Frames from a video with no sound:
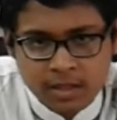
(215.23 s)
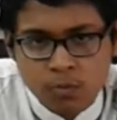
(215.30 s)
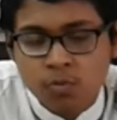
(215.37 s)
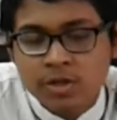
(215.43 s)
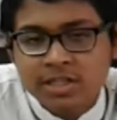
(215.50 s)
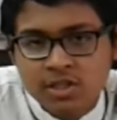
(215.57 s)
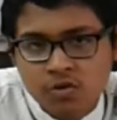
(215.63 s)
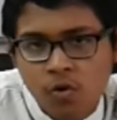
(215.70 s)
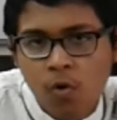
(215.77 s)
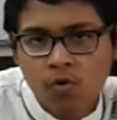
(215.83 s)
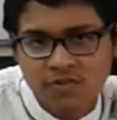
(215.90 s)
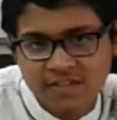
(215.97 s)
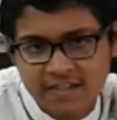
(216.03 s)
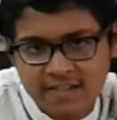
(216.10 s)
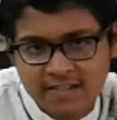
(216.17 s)
which
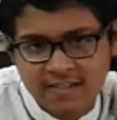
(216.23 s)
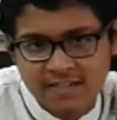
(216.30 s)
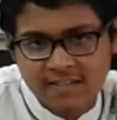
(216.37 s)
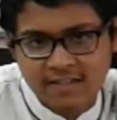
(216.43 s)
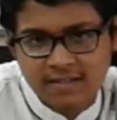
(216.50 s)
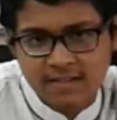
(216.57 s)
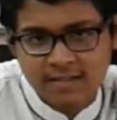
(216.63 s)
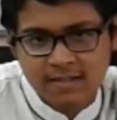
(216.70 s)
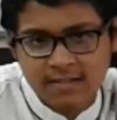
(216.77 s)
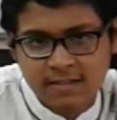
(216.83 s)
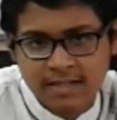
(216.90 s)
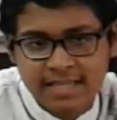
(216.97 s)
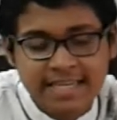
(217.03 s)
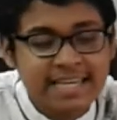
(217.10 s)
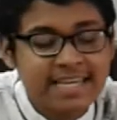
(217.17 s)
causes
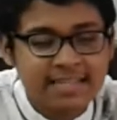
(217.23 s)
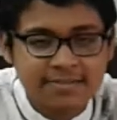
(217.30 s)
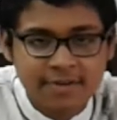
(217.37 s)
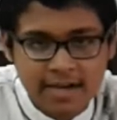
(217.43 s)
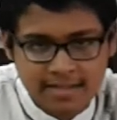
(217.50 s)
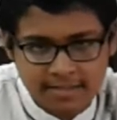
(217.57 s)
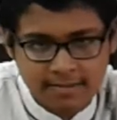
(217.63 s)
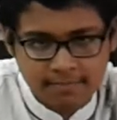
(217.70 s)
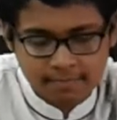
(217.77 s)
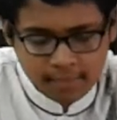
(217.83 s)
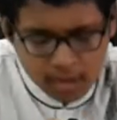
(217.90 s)
heat rising.